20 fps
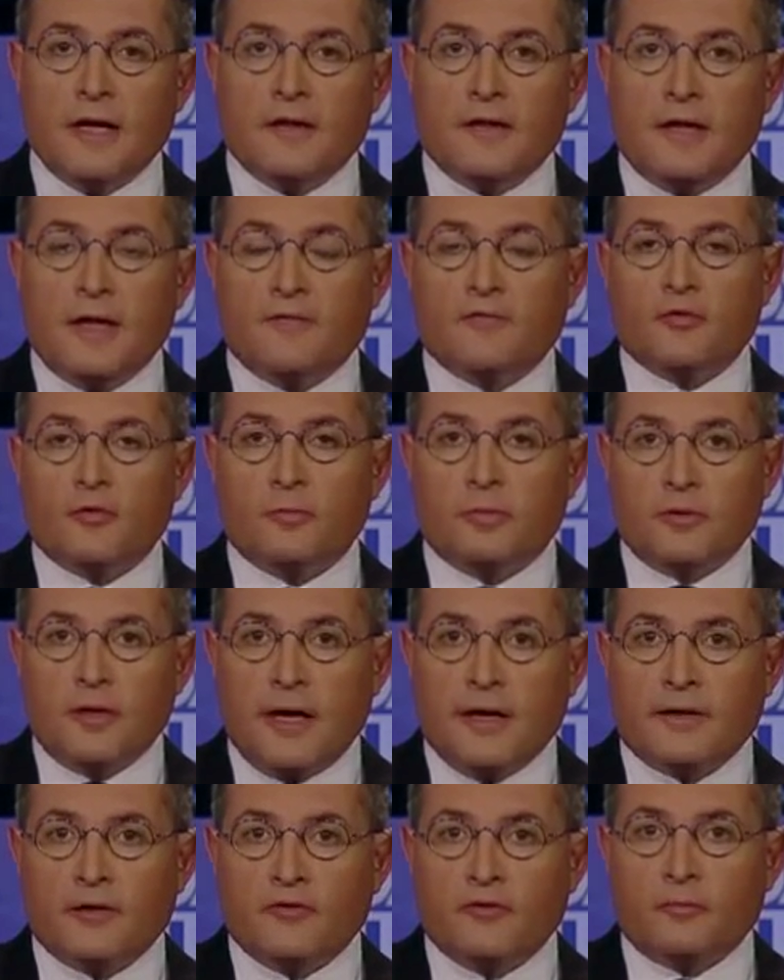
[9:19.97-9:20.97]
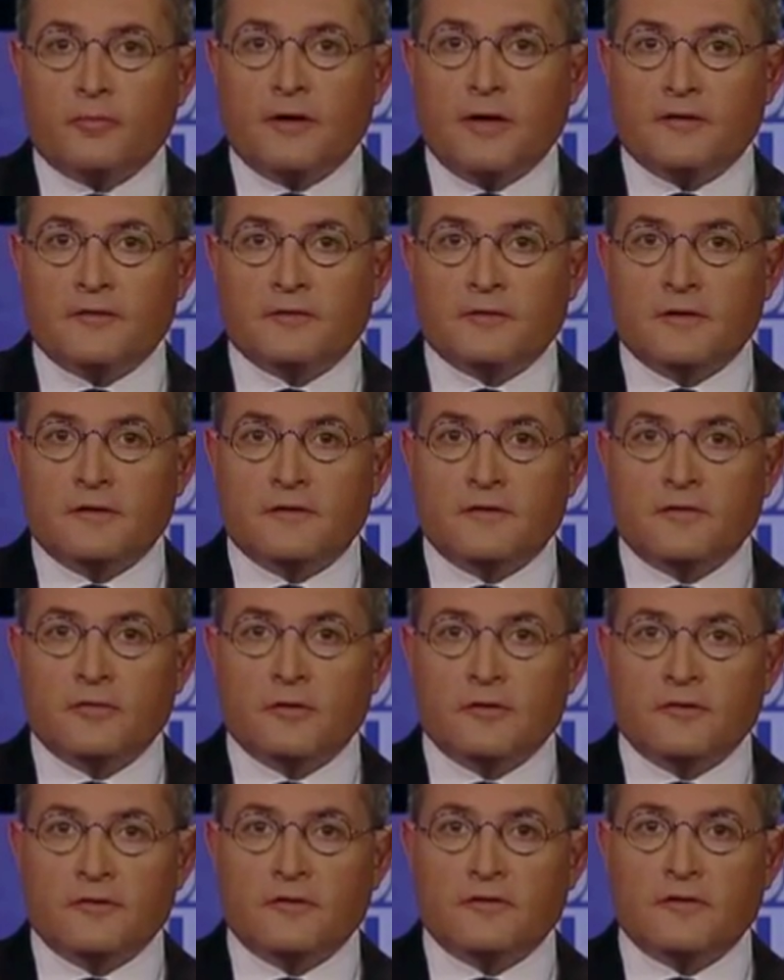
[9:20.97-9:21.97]
They have to apply those precedents to
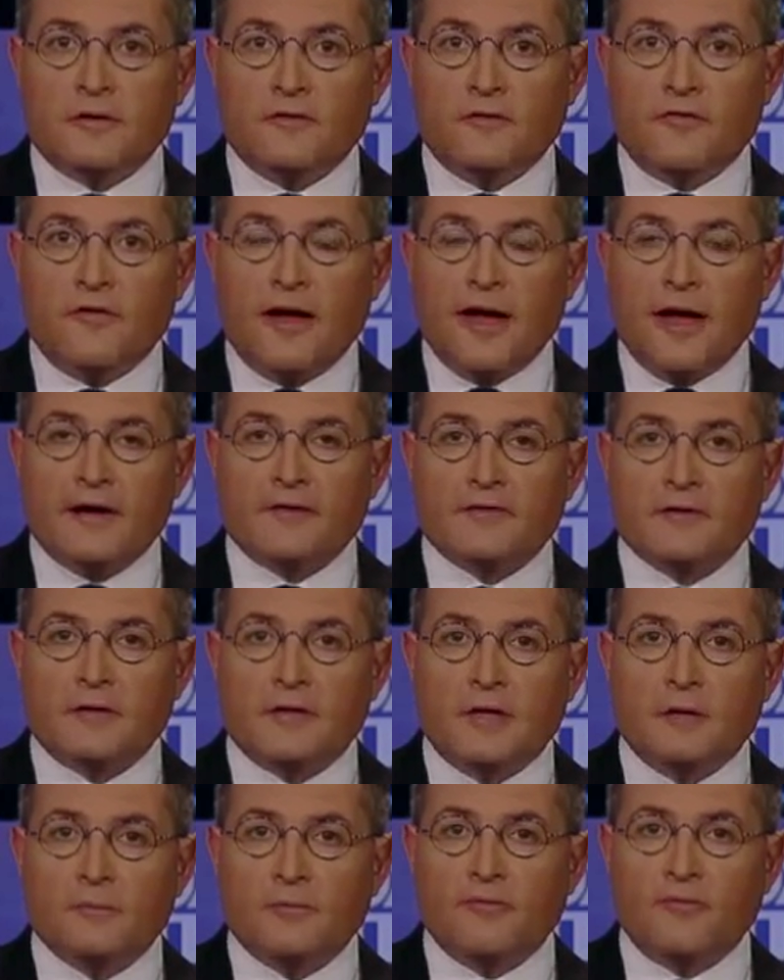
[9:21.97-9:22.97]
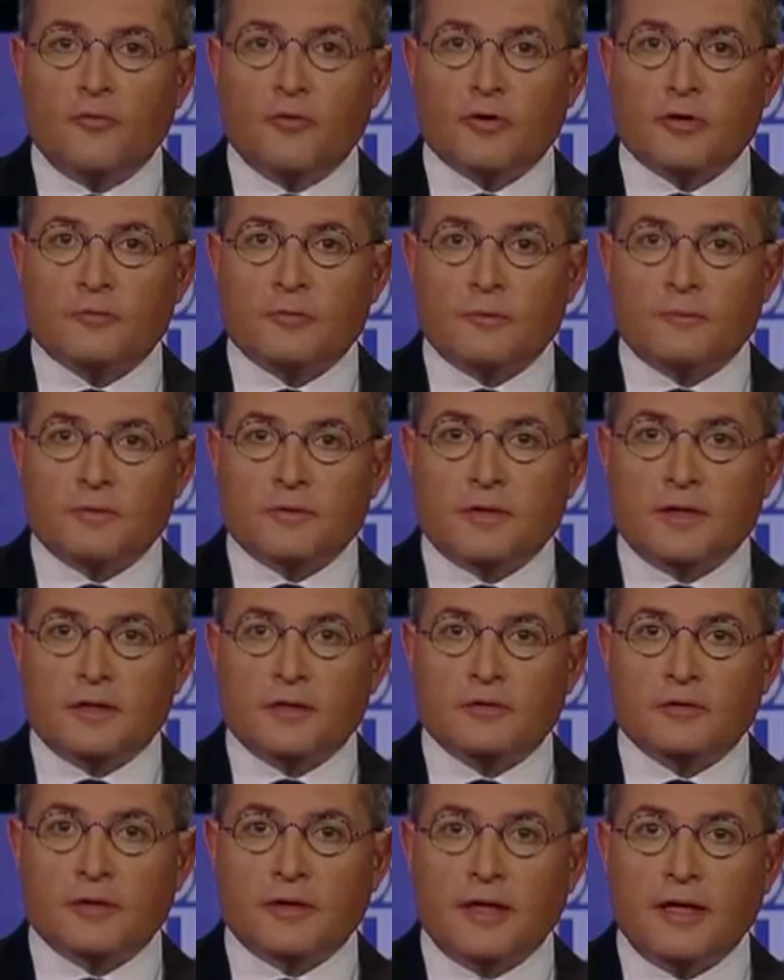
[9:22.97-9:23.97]
existing facts that come before them in
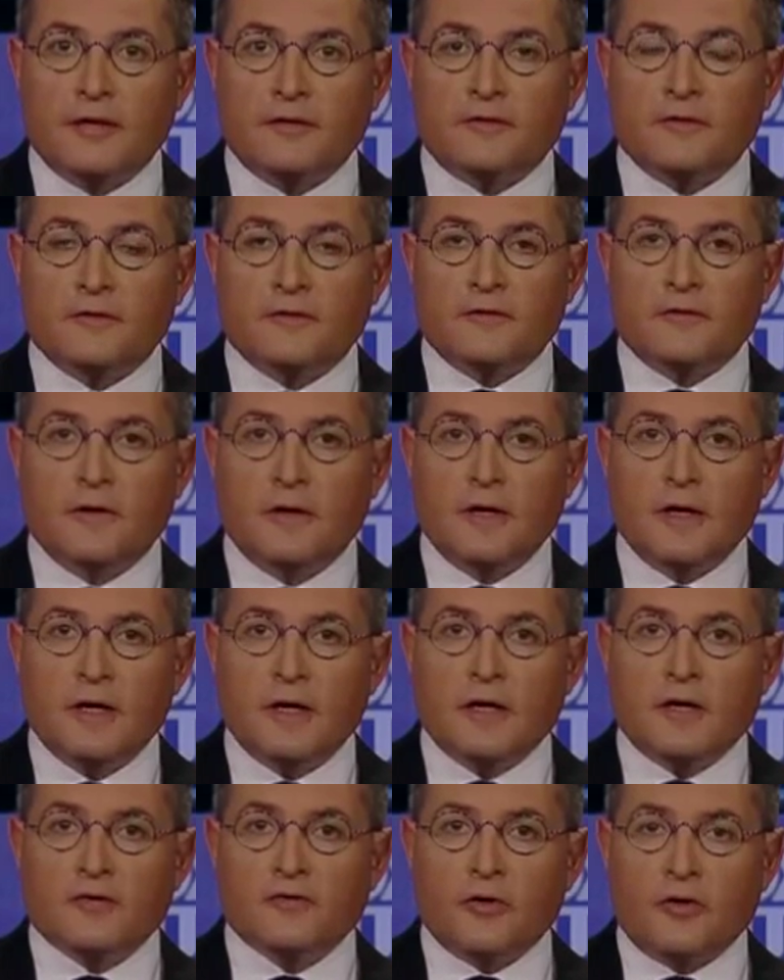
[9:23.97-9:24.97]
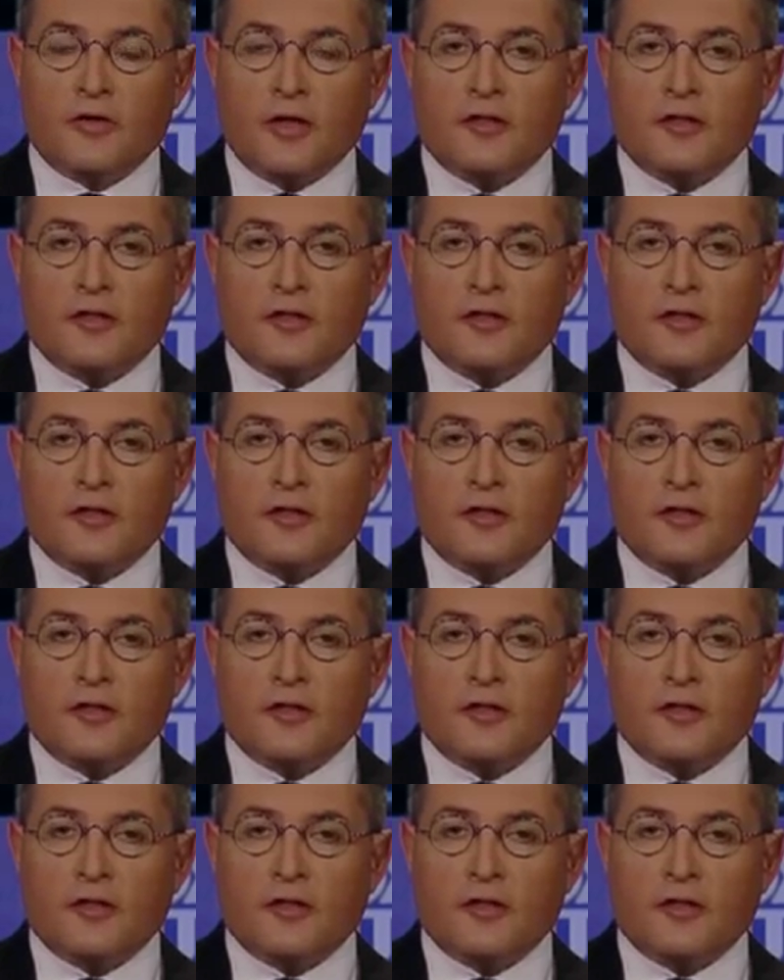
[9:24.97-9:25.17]
particular cases. So I